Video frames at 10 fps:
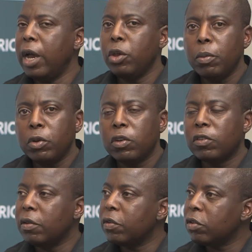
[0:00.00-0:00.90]
Are you able to
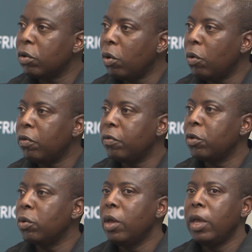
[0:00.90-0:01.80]
just give us some
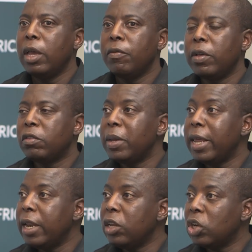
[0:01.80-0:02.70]
overview if there's been
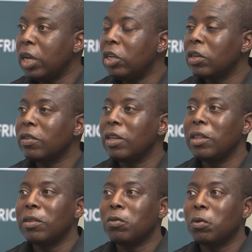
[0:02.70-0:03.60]
any changes in
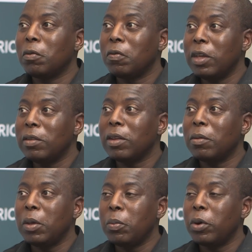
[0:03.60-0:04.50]
the sort of things
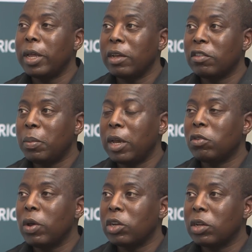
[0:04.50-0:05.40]
that people can
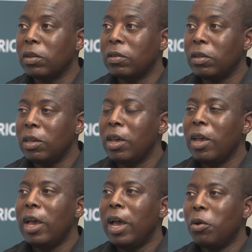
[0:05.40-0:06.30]
expect to actually see,
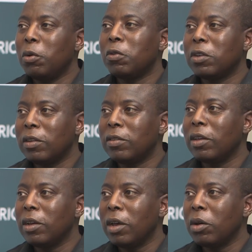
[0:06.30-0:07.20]
and also just
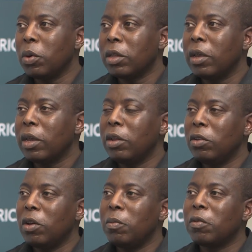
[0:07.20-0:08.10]
a quick take
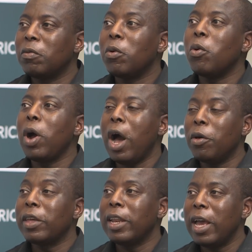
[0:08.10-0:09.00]
in terms of
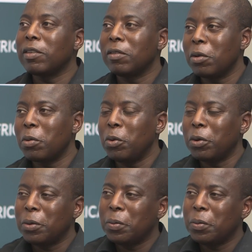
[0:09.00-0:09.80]
how they can access the report?